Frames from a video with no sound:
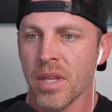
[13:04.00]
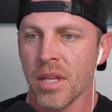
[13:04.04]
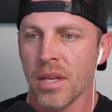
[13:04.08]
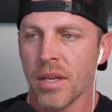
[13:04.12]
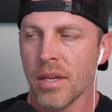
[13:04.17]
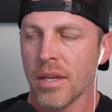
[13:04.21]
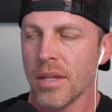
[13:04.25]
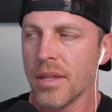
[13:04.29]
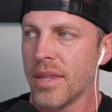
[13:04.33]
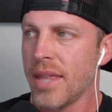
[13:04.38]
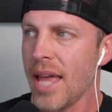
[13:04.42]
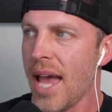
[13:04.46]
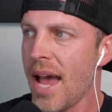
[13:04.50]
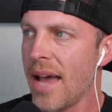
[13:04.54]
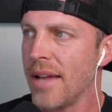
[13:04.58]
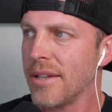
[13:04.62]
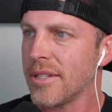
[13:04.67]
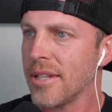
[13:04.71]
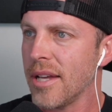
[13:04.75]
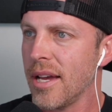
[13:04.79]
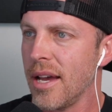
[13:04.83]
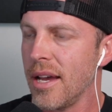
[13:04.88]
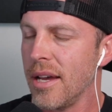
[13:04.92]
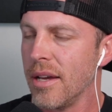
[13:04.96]

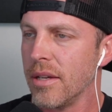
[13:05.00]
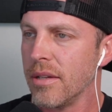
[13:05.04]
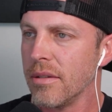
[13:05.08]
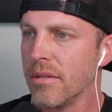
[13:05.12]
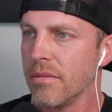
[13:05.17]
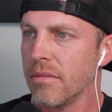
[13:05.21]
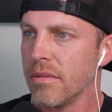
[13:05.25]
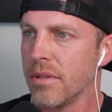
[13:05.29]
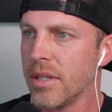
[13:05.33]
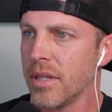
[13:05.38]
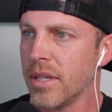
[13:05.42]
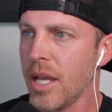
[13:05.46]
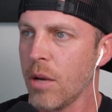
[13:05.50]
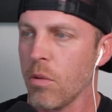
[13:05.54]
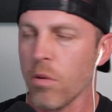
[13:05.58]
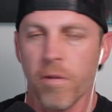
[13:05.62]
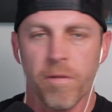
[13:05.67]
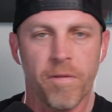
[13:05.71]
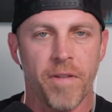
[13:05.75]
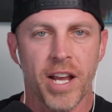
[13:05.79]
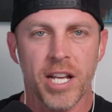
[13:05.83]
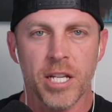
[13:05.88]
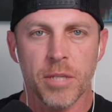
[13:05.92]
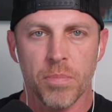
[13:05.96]
that they were
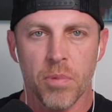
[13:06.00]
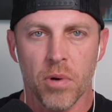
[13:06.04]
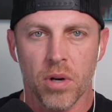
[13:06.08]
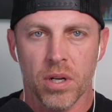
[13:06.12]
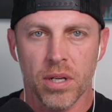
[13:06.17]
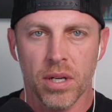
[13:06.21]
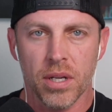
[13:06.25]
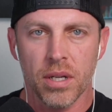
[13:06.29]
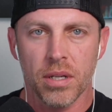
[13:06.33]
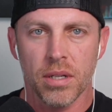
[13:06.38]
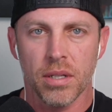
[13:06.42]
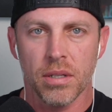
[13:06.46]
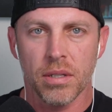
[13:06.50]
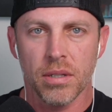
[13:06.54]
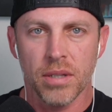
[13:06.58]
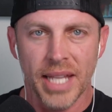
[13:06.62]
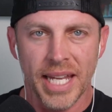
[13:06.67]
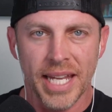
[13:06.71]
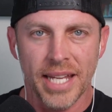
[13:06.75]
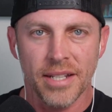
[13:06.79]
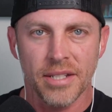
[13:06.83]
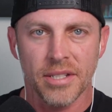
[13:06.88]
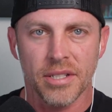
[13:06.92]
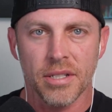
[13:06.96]
Facebook
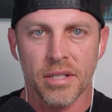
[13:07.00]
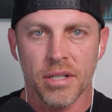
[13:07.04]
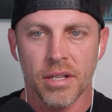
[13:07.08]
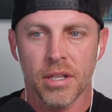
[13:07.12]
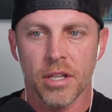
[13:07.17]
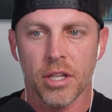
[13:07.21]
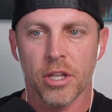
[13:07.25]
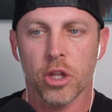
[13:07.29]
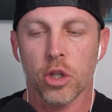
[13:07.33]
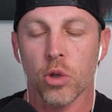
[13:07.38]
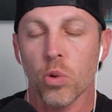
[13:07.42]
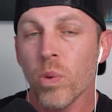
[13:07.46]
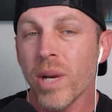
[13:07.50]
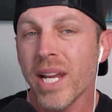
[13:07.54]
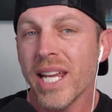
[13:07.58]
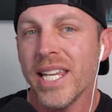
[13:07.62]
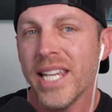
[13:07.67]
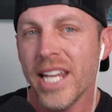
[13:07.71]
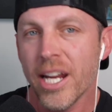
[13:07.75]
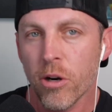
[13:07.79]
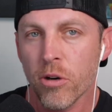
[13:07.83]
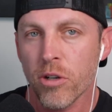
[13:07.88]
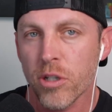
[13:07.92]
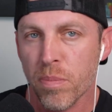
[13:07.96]
leads 3
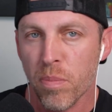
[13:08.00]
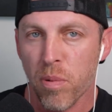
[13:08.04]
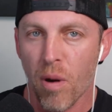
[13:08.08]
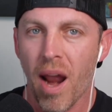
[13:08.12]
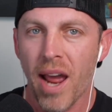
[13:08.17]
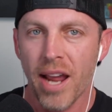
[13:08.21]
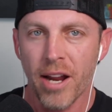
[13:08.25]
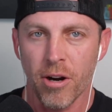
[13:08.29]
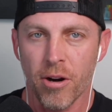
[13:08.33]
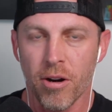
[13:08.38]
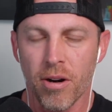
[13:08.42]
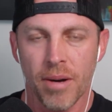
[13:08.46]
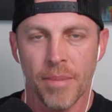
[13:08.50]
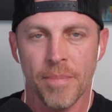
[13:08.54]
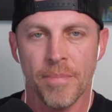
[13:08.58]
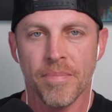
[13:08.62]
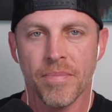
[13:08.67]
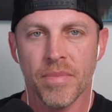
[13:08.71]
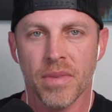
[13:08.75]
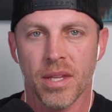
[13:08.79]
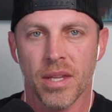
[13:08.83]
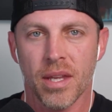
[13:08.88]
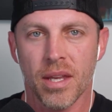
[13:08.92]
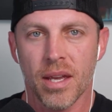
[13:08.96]
years prior.
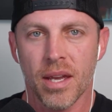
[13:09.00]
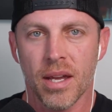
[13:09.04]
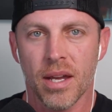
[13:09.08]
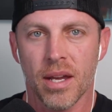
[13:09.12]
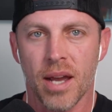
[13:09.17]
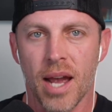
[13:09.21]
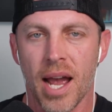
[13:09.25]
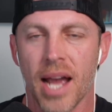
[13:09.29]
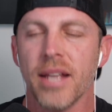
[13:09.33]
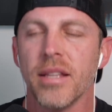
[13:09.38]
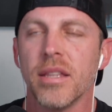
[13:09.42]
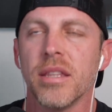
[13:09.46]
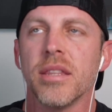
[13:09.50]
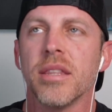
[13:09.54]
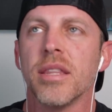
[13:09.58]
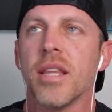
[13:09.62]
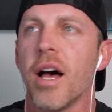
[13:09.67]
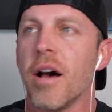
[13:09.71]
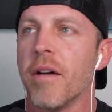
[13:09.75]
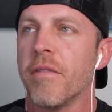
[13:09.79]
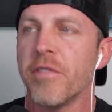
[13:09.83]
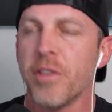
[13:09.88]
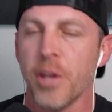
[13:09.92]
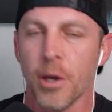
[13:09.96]
I
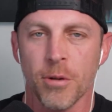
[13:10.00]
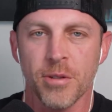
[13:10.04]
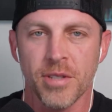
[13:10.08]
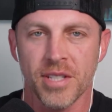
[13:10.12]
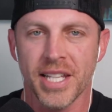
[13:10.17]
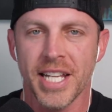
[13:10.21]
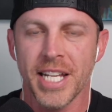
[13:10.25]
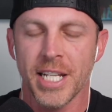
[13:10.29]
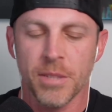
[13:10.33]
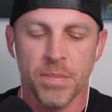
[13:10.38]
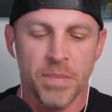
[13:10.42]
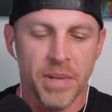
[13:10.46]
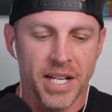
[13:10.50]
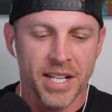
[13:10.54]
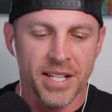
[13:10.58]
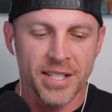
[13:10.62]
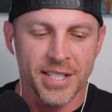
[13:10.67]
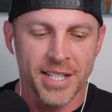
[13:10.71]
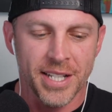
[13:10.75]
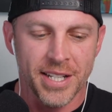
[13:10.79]
love those leads because